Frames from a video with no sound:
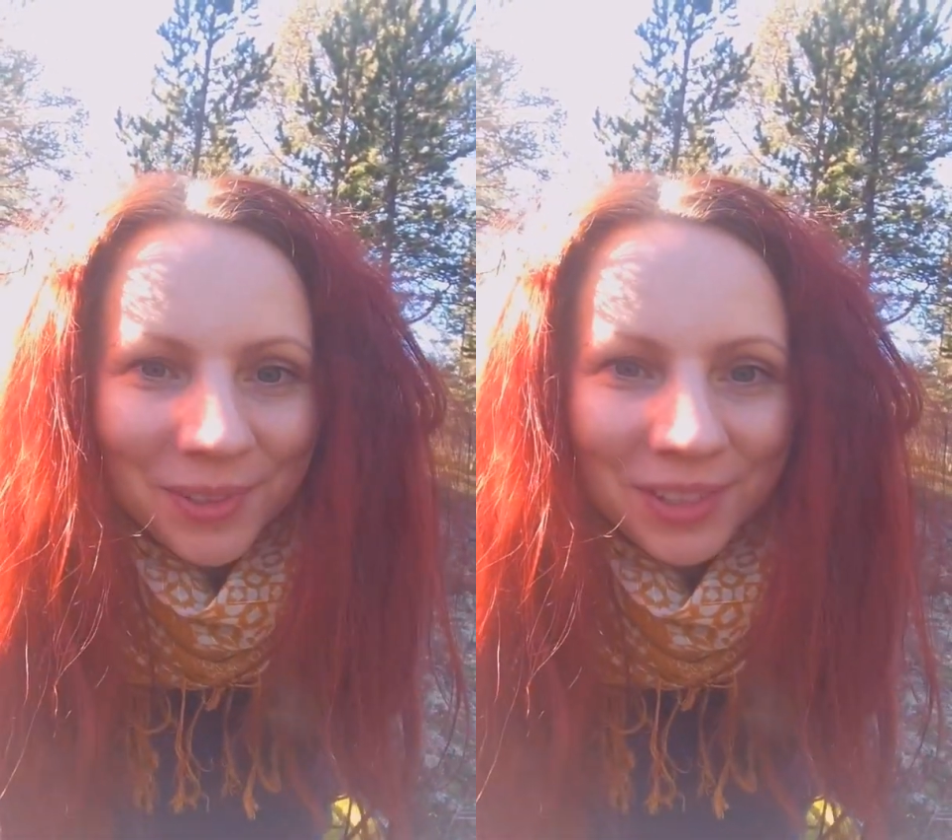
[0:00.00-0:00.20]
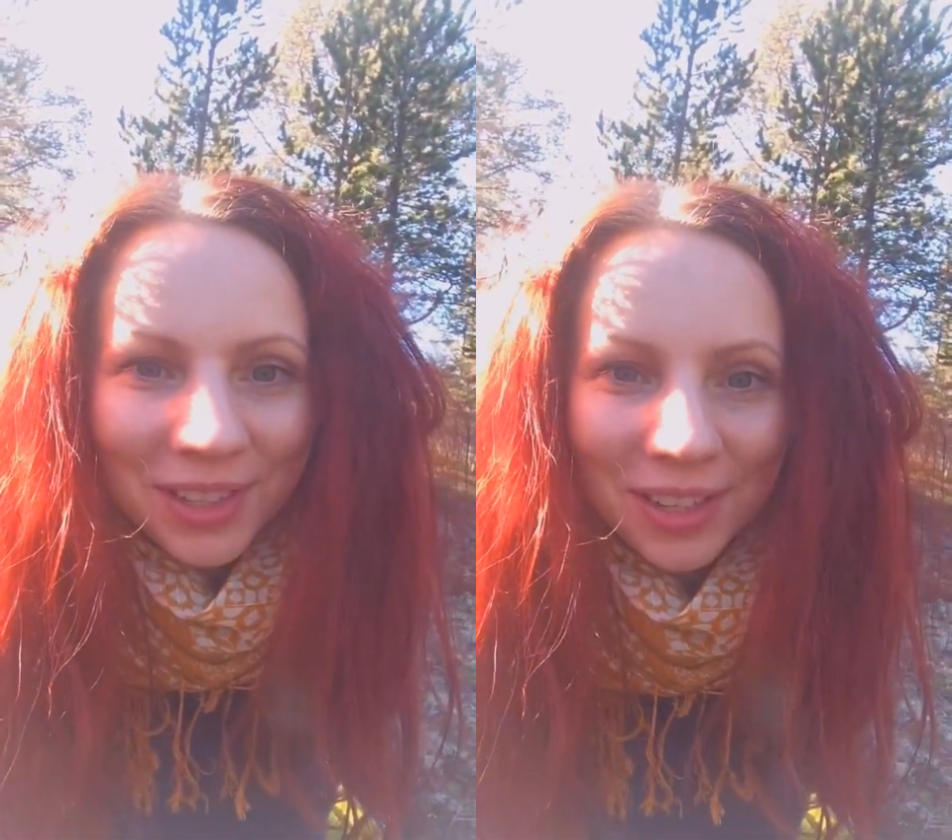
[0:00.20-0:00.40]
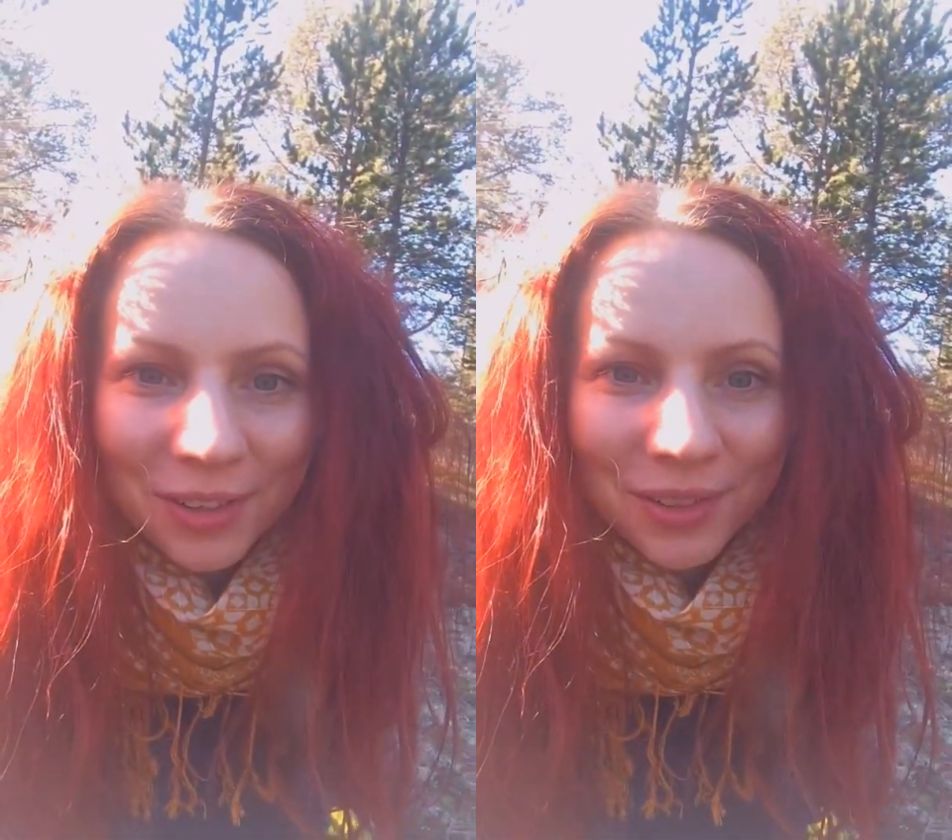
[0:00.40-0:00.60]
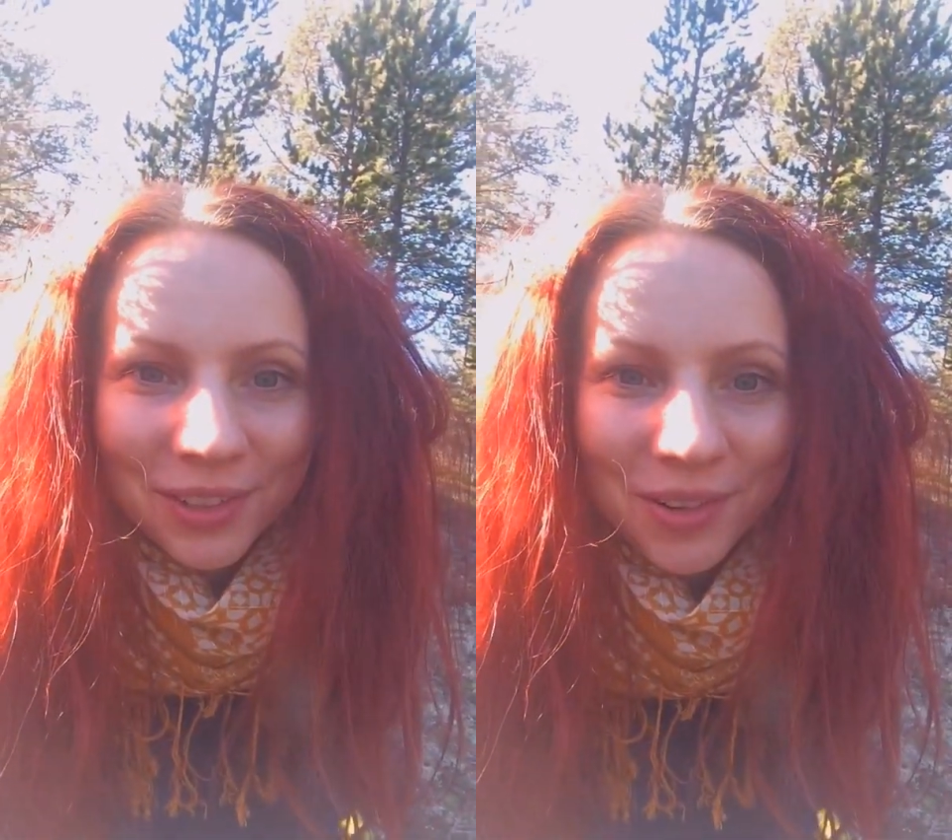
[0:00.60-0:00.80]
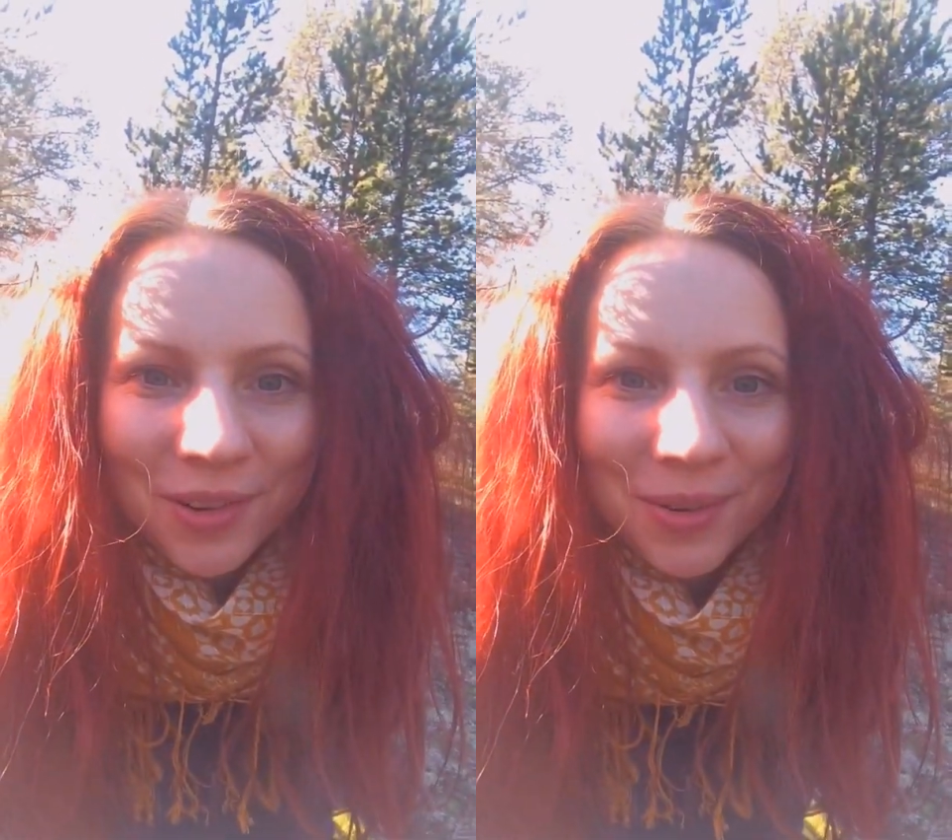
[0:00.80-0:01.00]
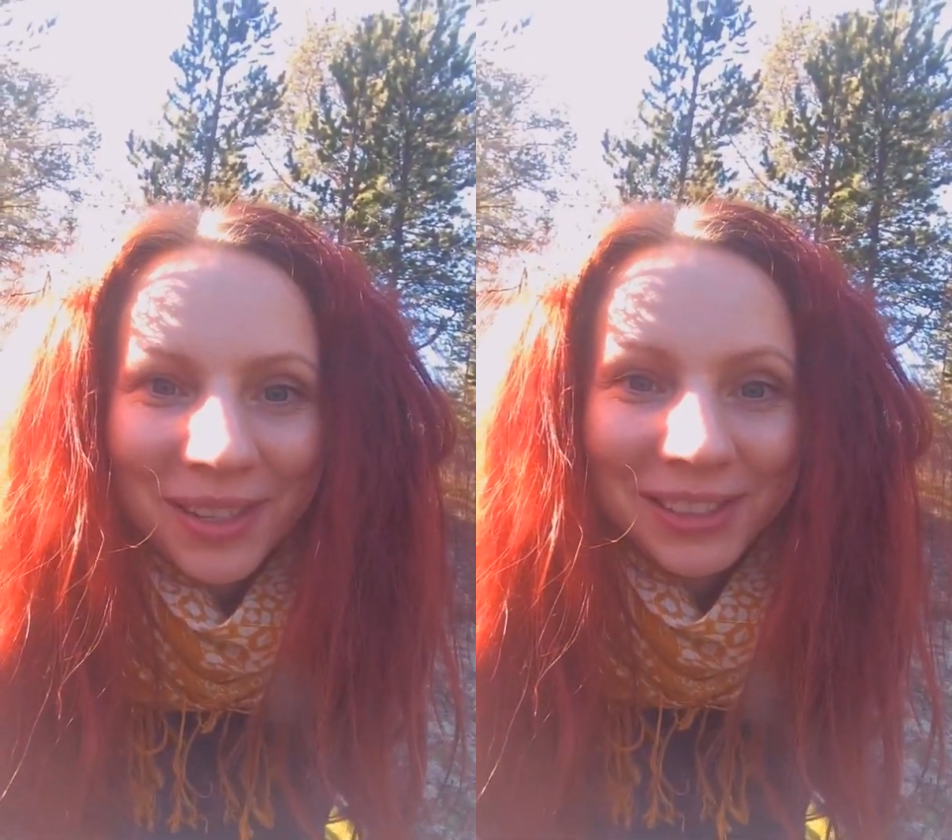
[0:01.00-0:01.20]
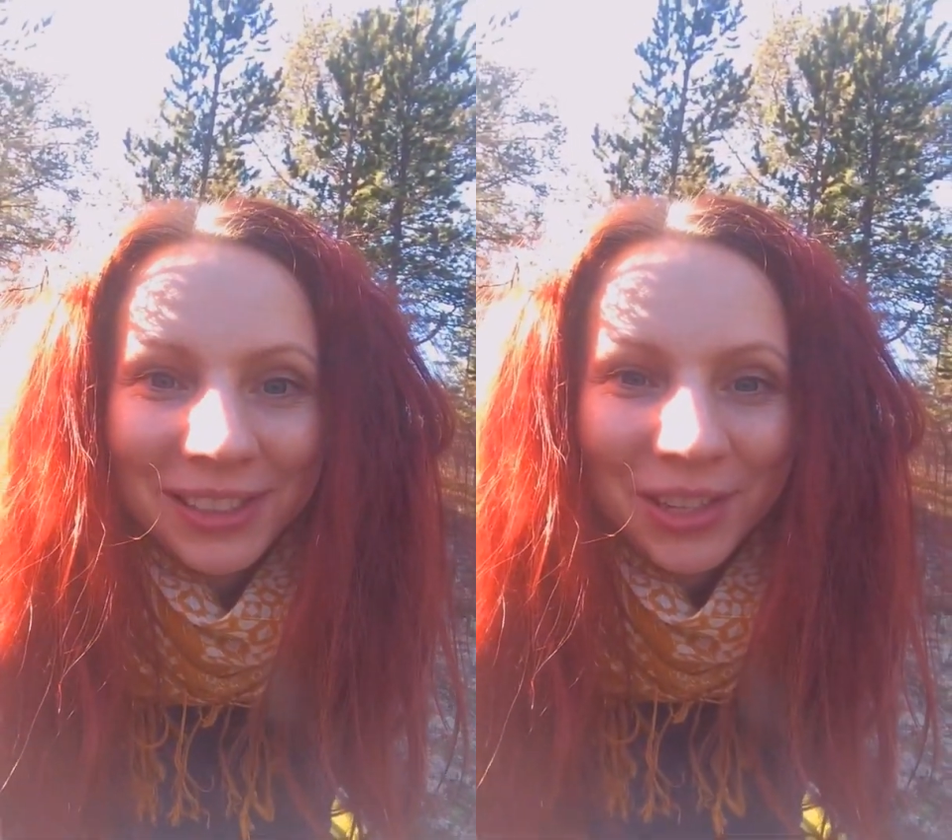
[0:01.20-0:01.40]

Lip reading: mosquitoes are always